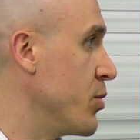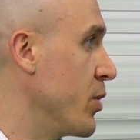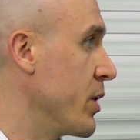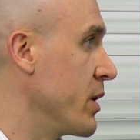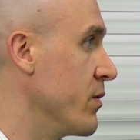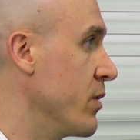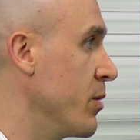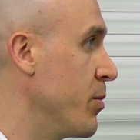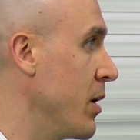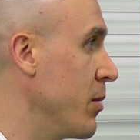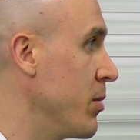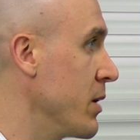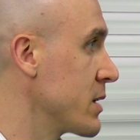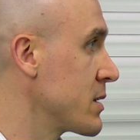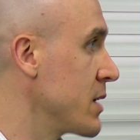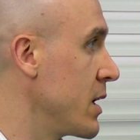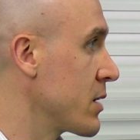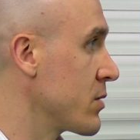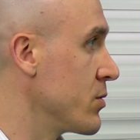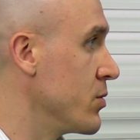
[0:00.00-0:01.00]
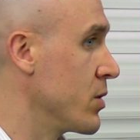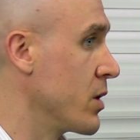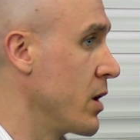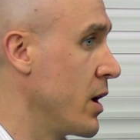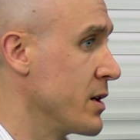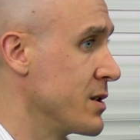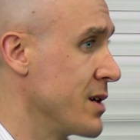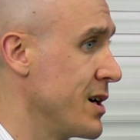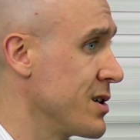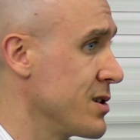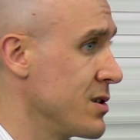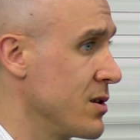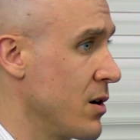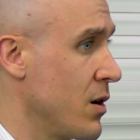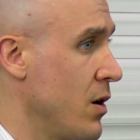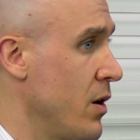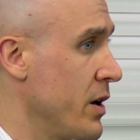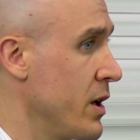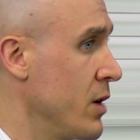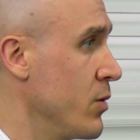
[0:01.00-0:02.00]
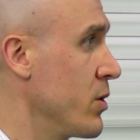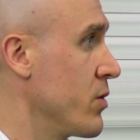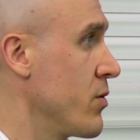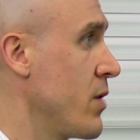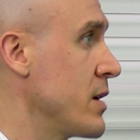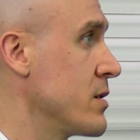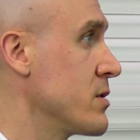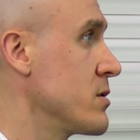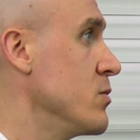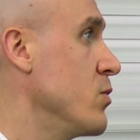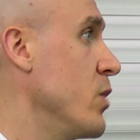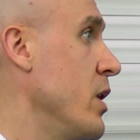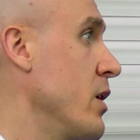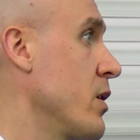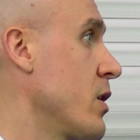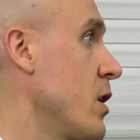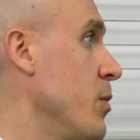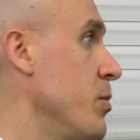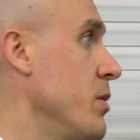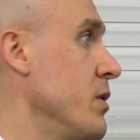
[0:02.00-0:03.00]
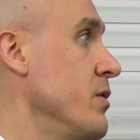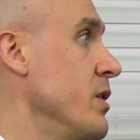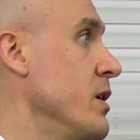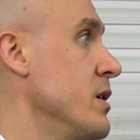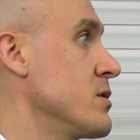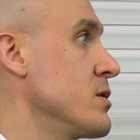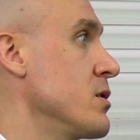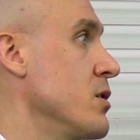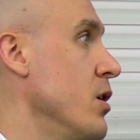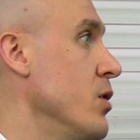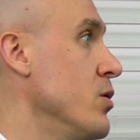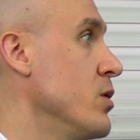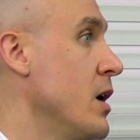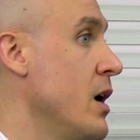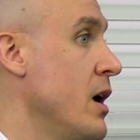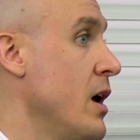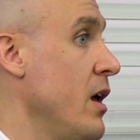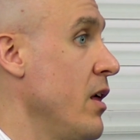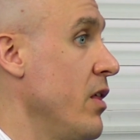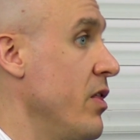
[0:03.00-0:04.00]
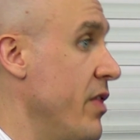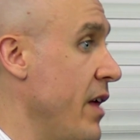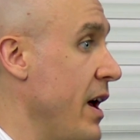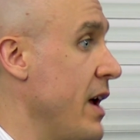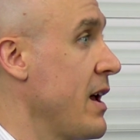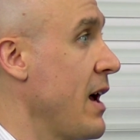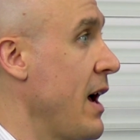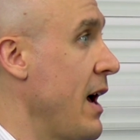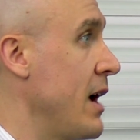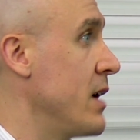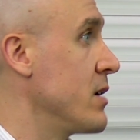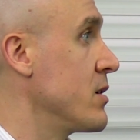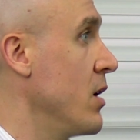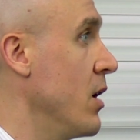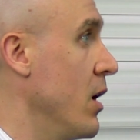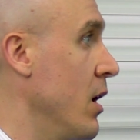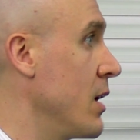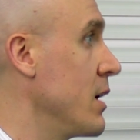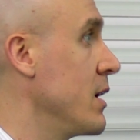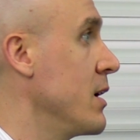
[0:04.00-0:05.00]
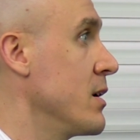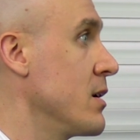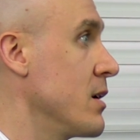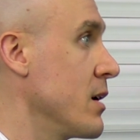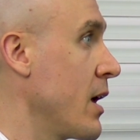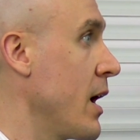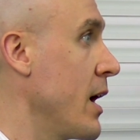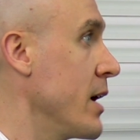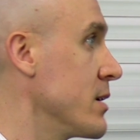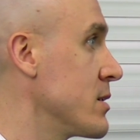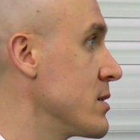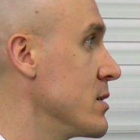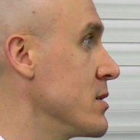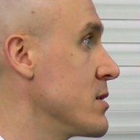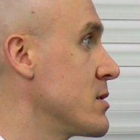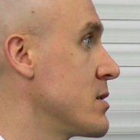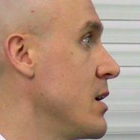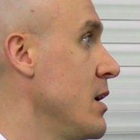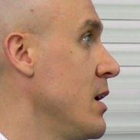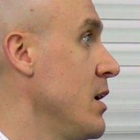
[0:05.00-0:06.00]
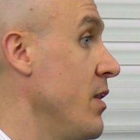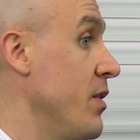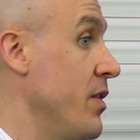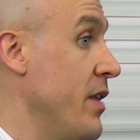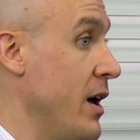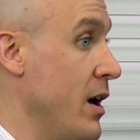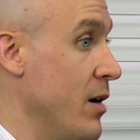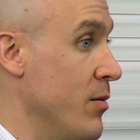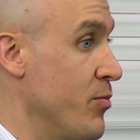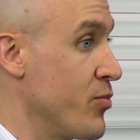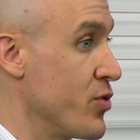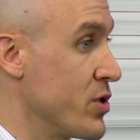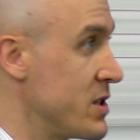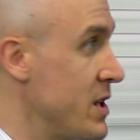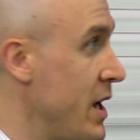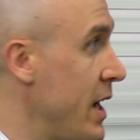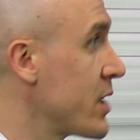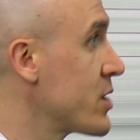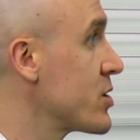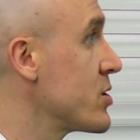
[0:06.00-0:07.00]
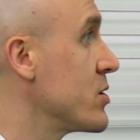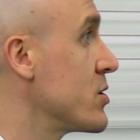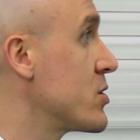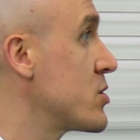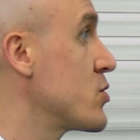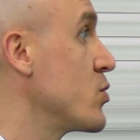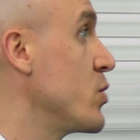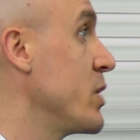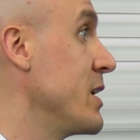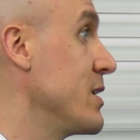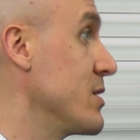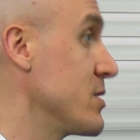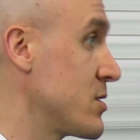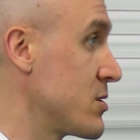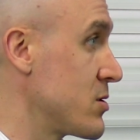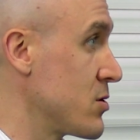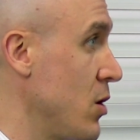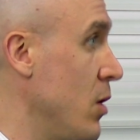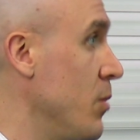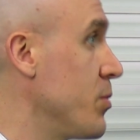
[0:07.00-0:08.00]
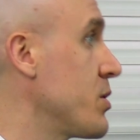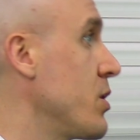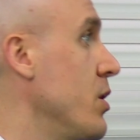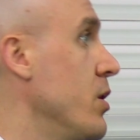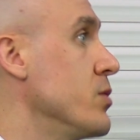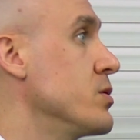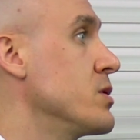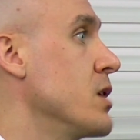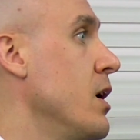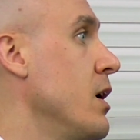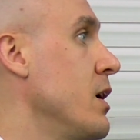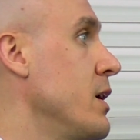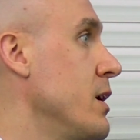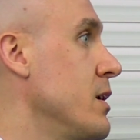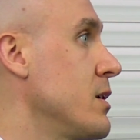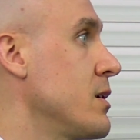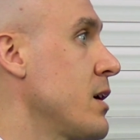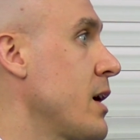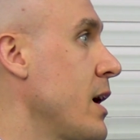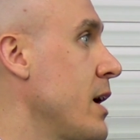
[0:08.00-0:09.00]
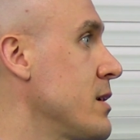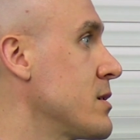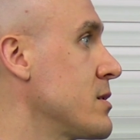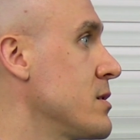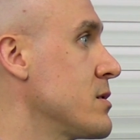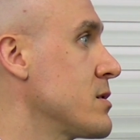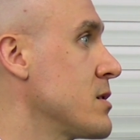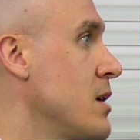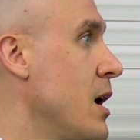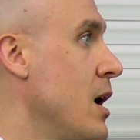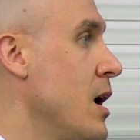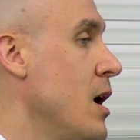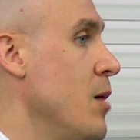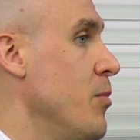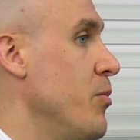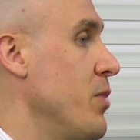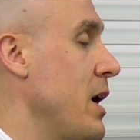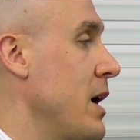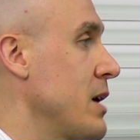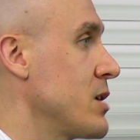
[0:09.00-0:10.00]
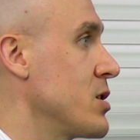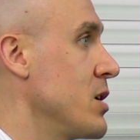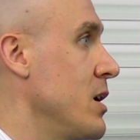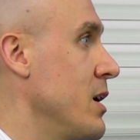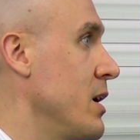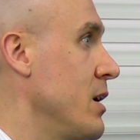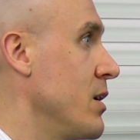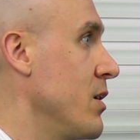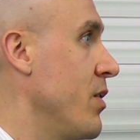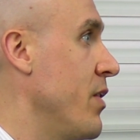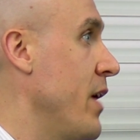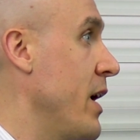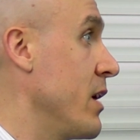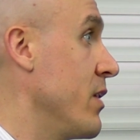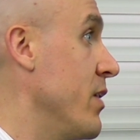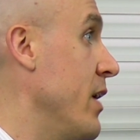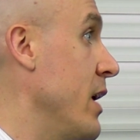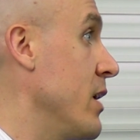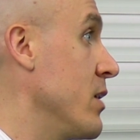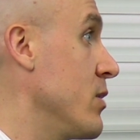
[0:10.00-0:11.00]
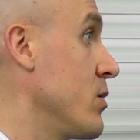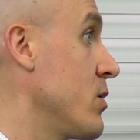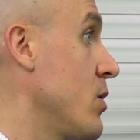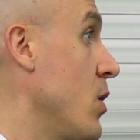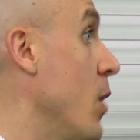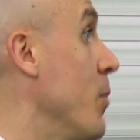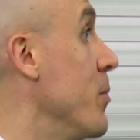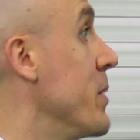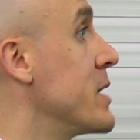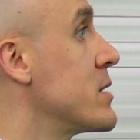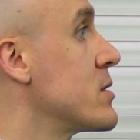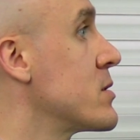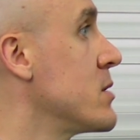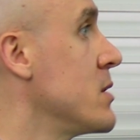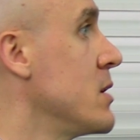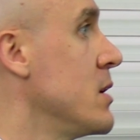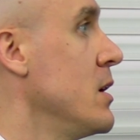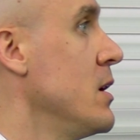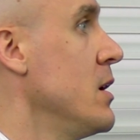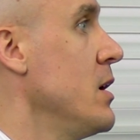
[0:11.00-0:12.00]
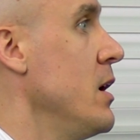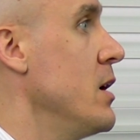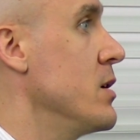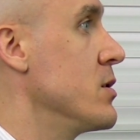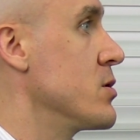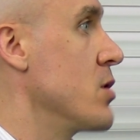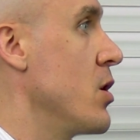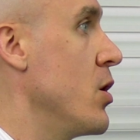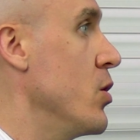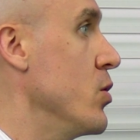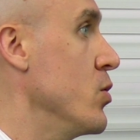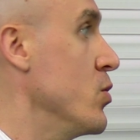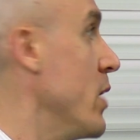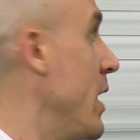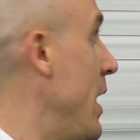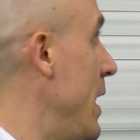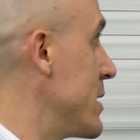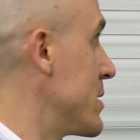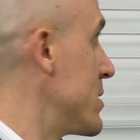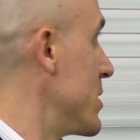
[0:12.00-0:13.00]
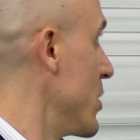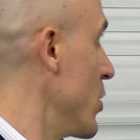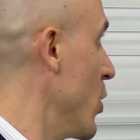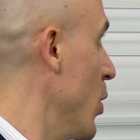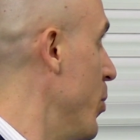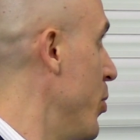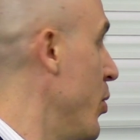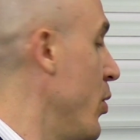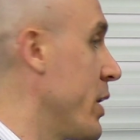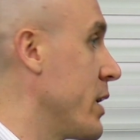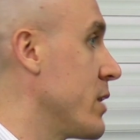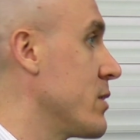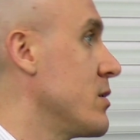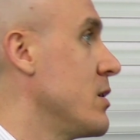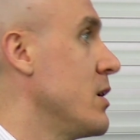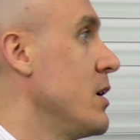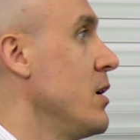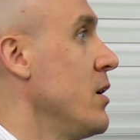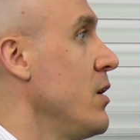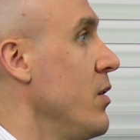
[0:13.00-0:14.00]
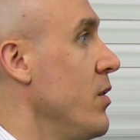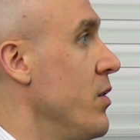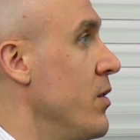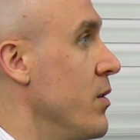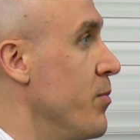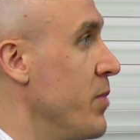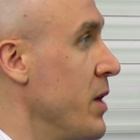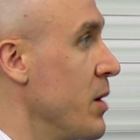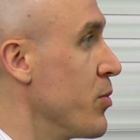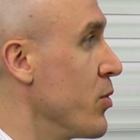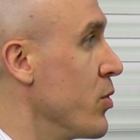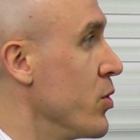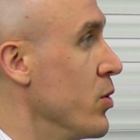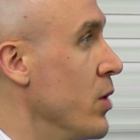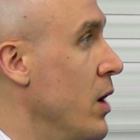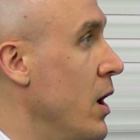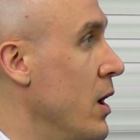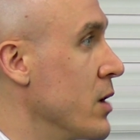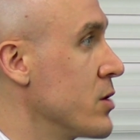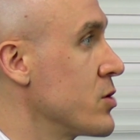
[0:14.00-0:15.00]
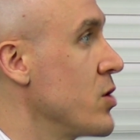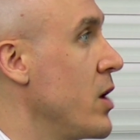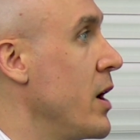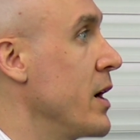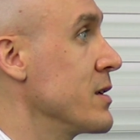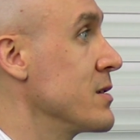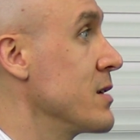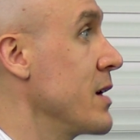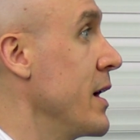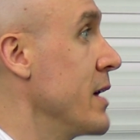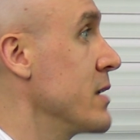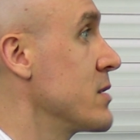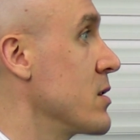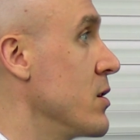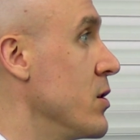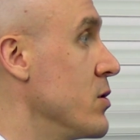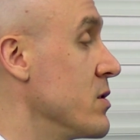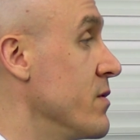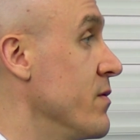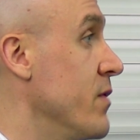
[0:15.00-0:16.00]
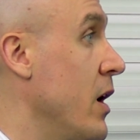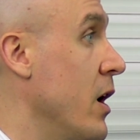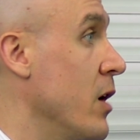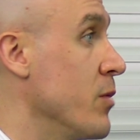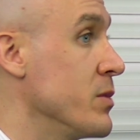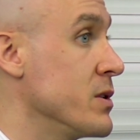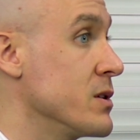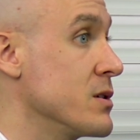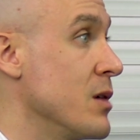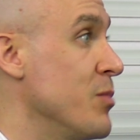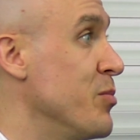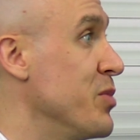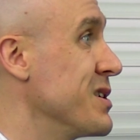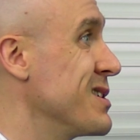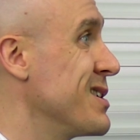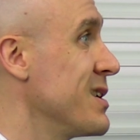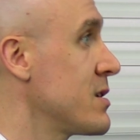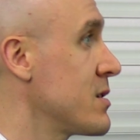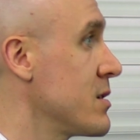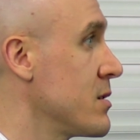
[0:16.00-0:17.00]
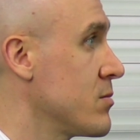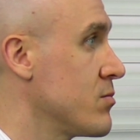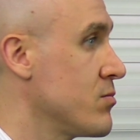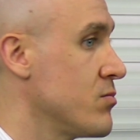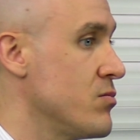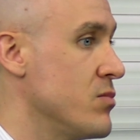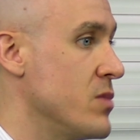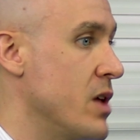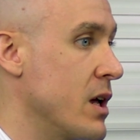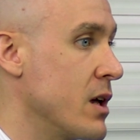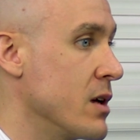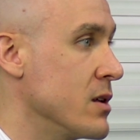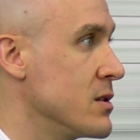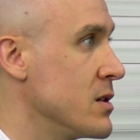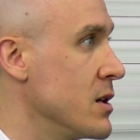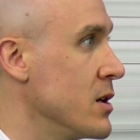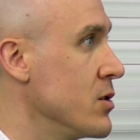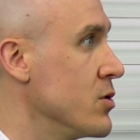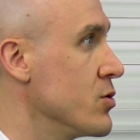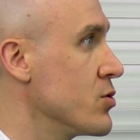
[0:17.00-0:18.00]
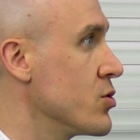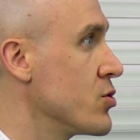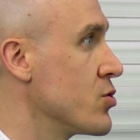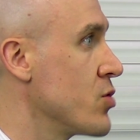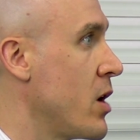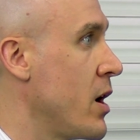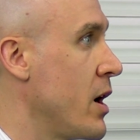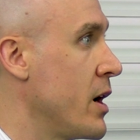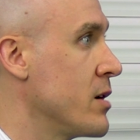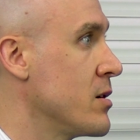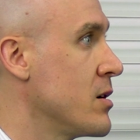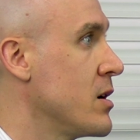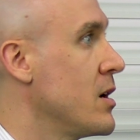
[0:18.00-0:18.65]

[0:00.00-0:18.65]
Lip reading: point of a public sector organisation that got hit with ransomware a couple of years ago. They had early indicators. Their protection suite stopped those early indicators, but actually they then got missed. And so, as to your point, the people who are trying to get into those environments are persistent. They continue to try